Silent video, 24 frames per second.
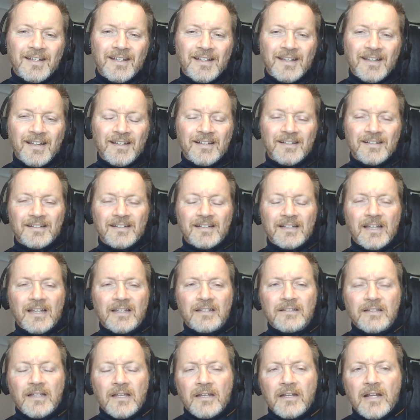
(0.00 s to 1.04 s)
Uh,
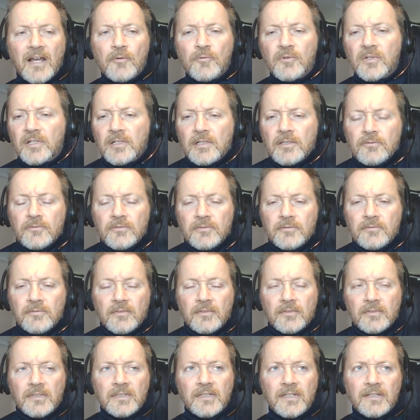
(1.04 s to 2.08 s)
and and I would include
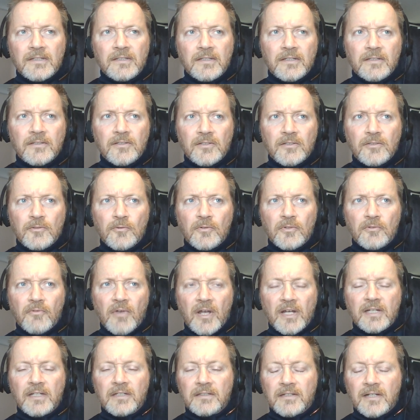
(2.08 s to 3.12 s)
and you would
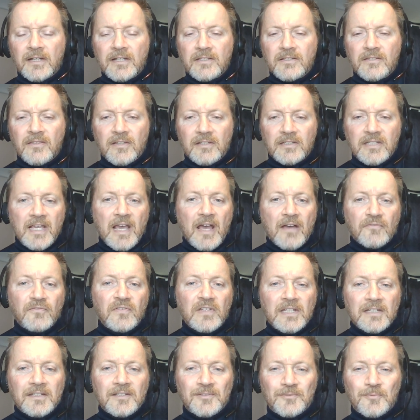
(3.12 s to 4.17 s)
recognize that
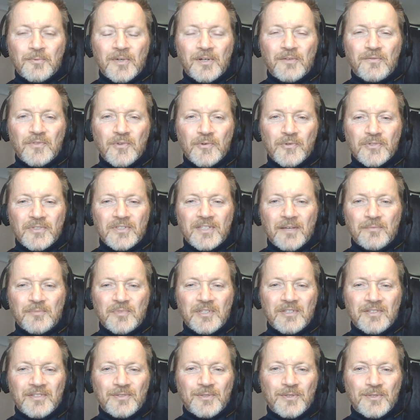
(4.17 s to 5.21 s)
caffeine is one of those
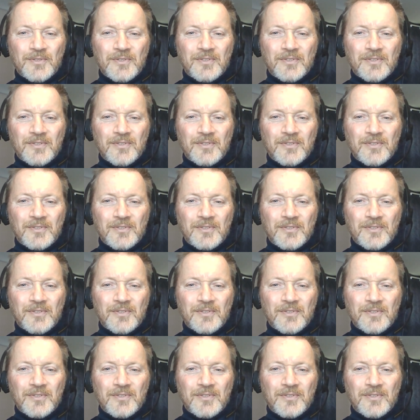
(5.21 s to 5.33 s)
substances.